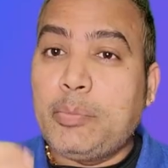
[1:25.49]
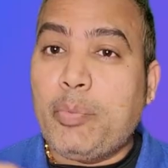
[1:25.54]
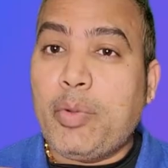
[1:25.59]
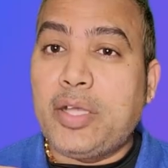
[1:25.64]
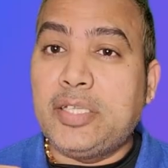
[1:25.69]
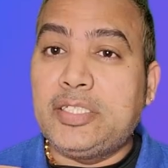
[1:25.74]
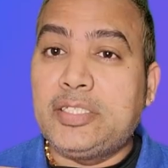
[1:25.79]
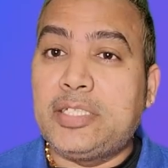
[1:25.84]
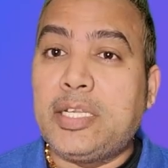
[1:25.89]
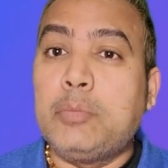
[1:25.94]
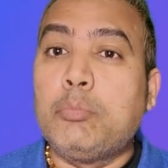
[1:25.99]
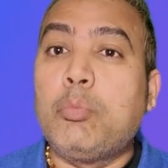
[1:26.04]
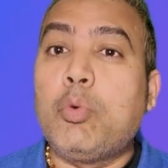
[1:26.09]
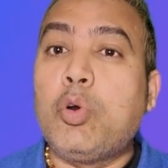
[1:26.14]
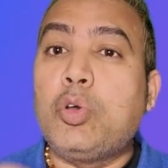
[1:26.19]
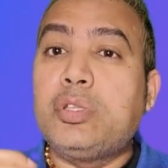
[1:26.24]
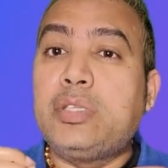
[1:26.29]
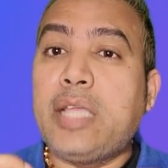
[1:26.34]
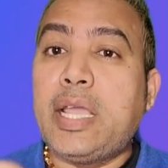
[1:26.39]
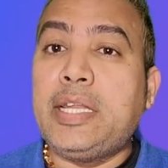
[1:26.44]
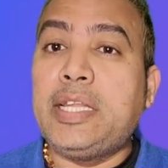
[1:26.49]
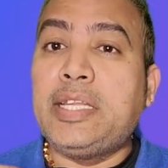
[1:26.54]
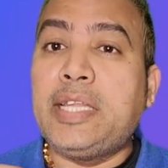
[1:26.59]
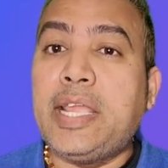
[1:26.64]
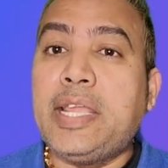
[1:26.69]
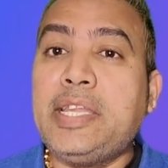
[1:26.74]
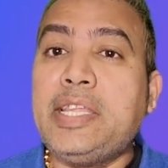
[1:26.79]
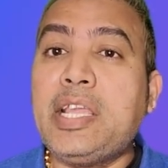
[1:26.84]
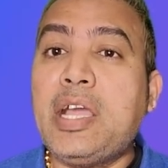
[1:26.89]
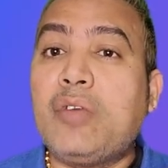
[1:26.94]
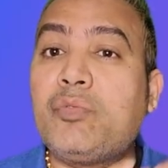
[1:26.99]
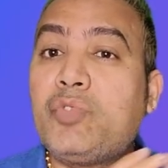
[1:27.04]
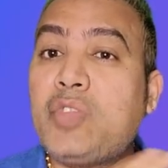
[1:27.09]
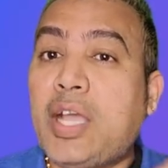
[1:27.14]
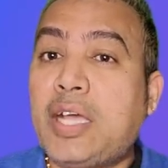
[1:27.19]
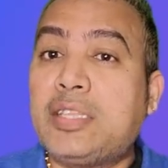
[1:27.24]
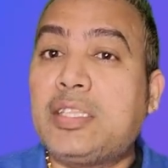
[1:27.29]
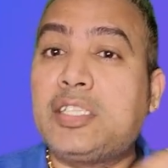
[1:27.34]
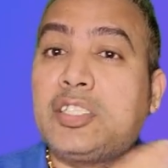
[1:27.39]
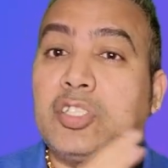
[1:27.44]
deposit and more than in any of
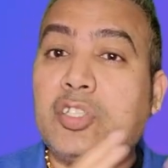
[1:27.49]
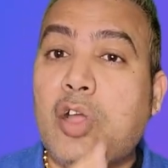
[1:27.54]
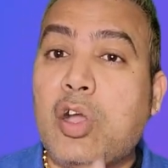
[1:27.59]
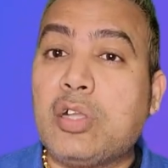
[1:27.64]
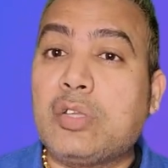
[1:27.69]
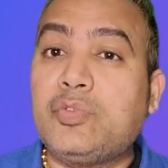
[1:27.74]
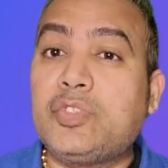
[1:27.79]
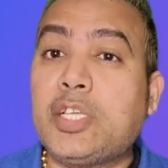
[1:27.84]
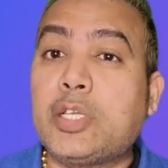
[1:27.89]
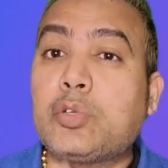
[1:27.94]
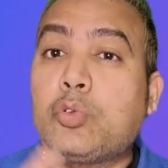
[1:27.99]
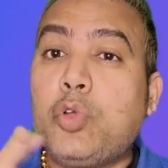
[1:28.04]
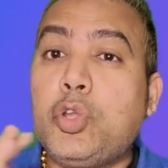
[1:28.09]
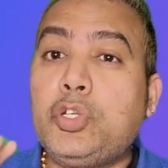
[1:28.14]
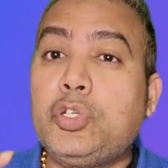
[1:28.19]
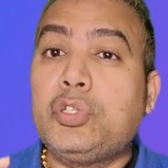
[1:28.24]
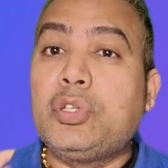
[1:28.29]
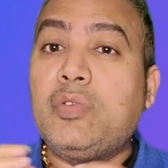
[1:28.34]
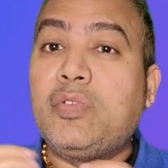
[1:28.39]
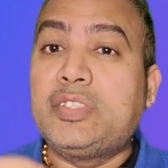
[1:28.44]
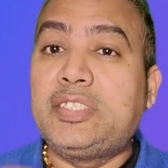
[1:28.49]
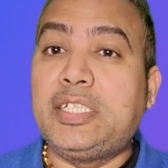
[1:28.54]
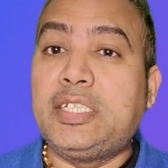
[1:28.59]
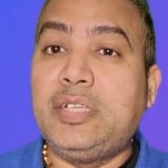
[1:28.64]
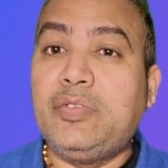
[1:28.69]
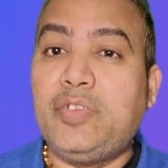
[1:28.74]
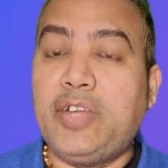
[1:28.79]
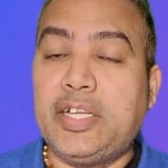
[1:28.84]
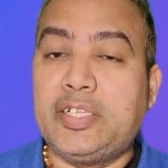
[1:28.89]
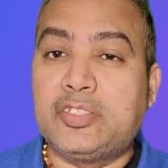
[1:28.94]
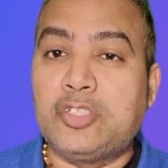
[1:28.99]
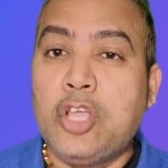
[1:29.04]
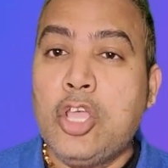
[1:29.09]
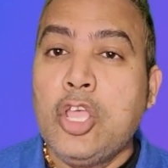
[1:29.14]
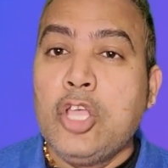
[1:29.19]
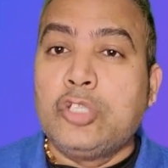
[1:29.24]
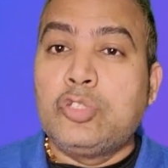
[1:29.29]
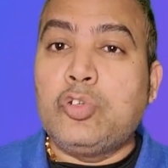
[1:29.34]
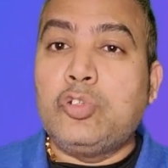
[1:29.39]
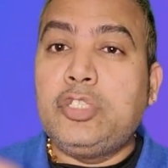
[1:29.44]
the other stocks which are going to give us a dividend.
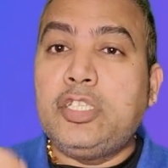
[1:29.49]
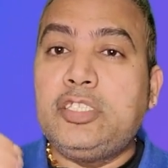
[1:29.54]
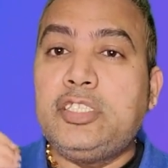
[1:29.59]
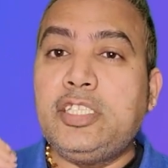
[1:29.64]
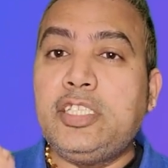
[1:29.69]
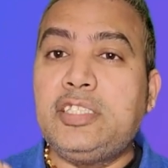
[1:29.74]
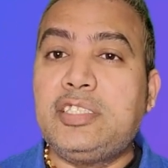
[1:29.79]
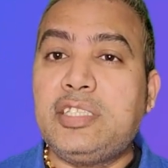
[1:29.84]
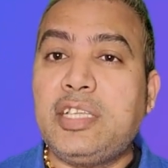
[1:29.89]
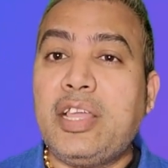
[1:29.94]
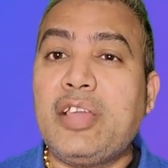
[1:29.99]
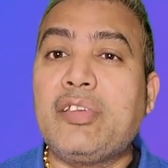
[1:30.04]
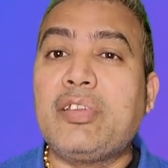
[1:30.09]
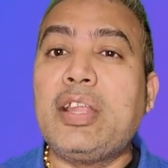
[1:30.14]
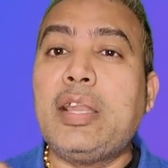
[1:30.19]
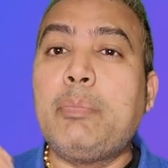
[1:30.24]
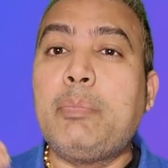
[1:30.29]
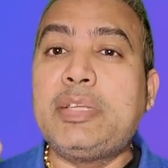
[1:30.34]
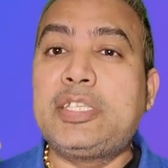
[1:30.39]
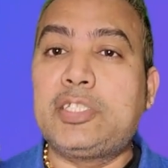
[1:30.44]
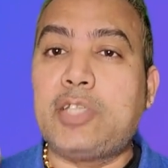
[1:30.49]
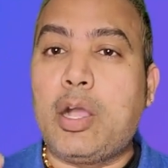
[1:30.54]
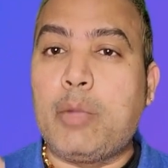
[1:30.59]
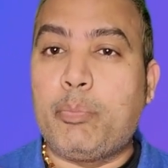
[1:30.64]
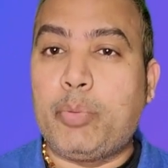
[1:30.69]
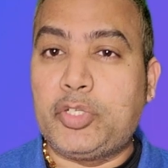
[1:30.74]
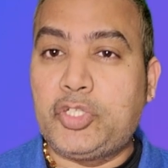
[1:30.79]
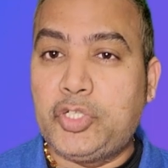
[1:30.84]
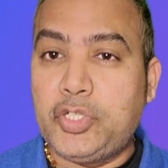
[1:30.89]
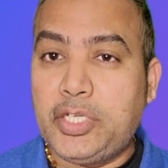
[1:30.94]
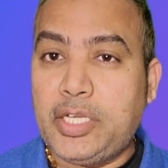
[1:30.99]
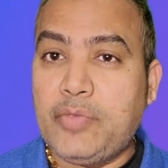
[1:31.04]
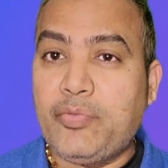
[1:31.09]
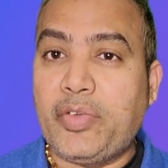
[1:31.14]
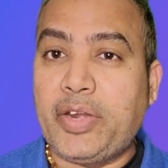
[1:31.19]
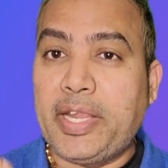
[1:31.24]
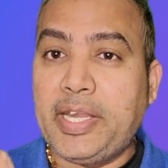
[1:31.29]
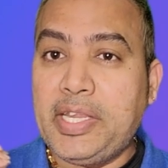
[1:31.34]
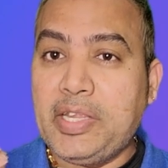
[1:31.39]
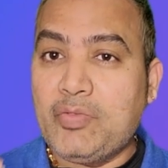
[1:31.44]
So this is a real best opportunity
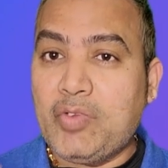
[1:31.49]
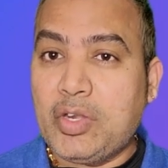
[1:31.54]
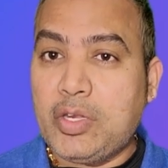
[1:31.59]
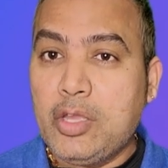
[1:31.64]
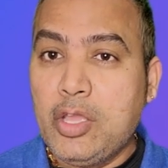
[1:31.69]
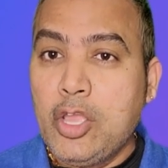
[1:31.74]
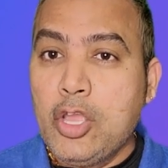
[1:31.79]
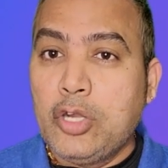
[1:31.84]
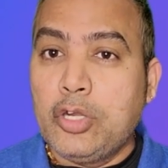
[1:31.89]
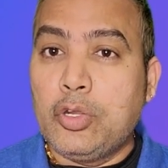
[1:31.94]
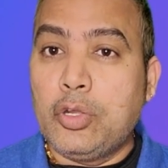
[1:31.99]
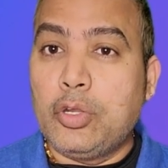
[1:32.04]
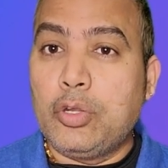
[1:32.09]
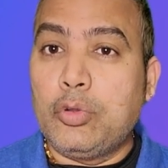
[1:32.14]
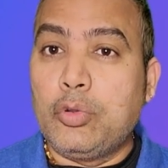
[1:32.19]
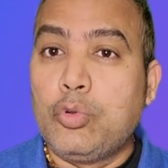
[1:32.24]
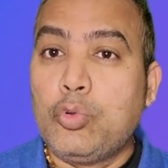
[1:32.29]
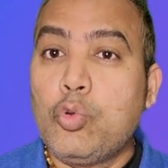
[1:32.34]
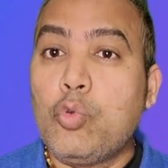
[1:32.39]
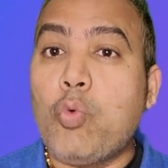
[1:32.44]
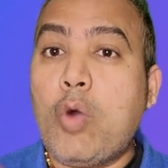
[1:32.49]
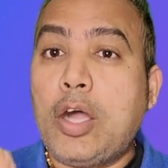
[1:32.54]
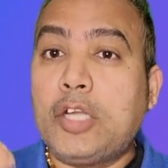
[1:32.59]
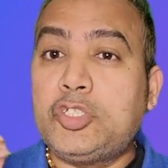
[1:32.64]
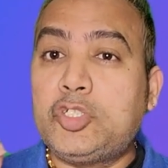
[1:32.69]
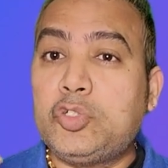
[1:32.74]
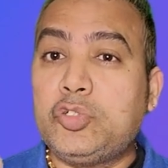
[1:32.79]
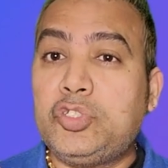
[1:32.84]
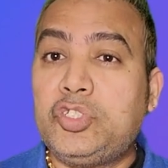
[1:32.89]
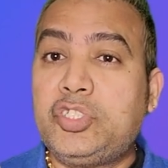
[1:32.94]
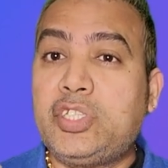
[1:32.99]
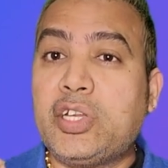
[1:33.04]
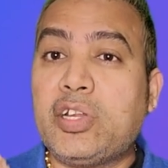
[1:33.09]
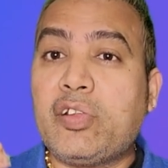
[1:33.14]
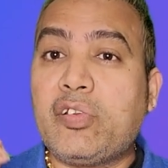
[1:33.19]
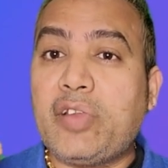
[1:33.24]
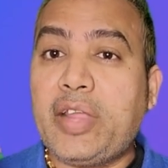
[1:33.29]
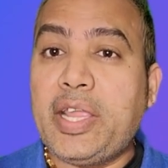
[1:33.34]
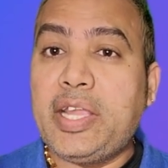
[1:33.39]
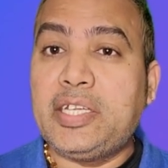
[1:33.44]
for anyone who wants to
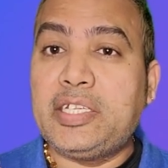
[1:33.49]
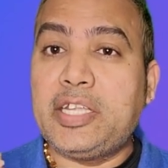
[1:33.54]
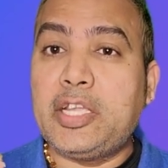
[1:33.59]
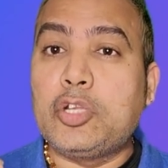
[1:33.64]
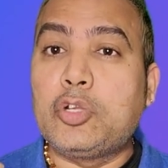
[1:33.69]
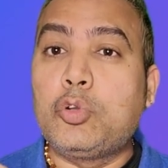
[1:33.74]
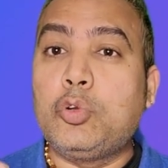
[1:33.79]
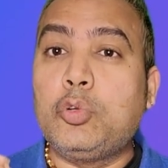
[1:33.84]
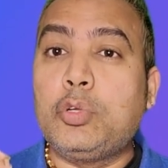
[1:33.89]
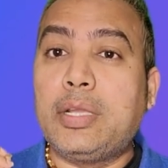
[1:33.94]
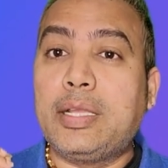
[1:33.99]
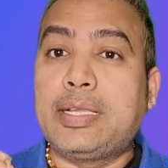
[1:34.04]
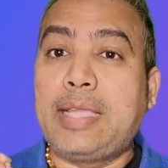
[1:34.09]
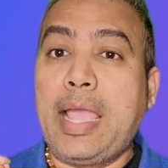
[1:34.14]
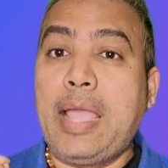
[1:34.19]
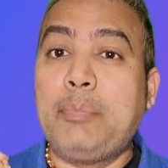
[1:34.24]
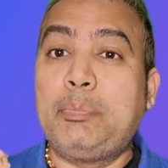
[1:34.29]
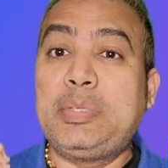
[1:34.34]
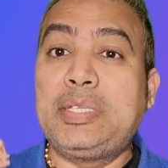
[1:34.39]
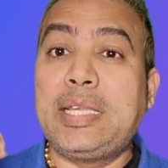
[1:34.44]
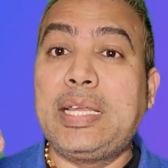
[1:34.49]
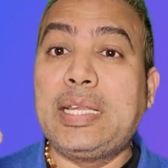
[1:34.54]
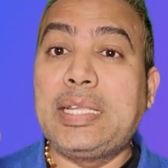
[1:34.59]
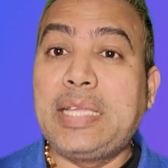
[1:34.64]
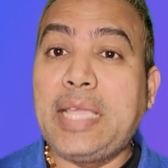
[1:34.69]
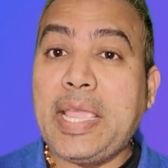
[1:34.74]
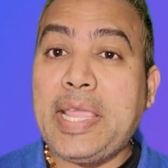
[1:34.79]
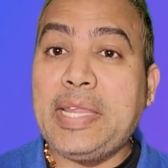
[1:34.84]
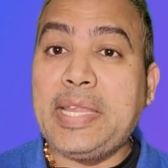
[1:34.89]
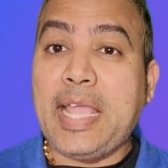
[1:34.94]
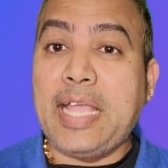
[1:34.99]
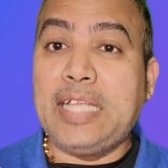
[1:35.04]
generate a good capital gain